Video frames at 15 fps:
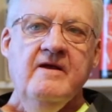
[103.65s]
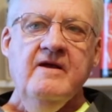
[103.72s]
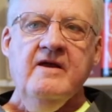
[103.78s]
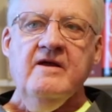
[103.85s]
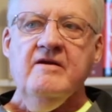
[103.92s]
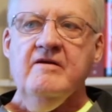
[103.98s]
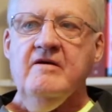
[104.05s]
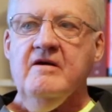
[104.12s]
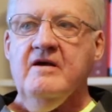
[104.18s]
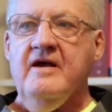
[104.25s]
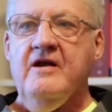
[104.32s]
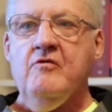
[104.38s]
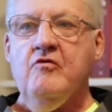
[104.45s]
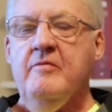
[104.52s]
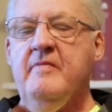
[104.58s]
And
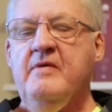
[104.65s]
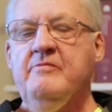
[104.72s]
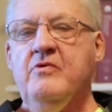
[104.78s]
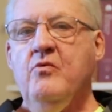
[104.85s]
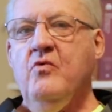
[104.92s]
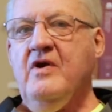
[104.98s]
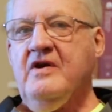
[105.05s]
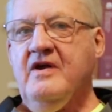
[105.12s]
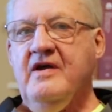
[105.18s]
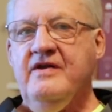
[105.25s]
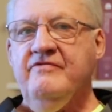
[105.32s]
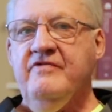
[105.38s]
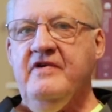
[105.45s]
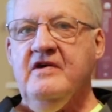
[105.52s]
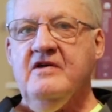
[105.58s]
I don't remember what kind
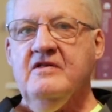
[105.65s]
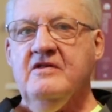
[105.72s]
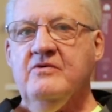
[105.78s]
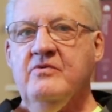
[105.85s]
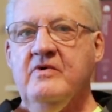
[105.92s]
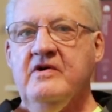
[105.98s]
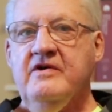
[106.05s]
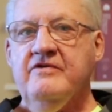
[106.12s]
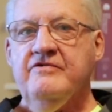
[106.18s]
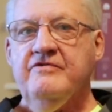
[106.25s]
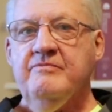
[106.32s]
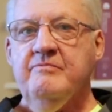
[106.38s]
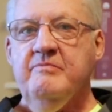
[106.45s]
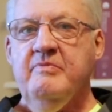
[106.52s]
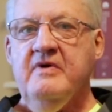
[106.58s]
of vehicle it
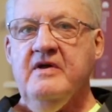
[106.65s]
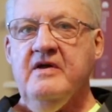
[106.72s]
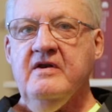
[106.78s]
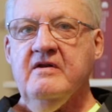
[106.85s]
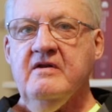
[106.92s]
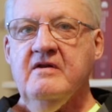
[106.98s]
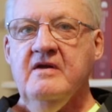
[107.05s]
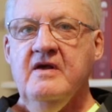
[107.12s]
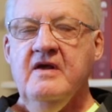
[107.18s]
was, but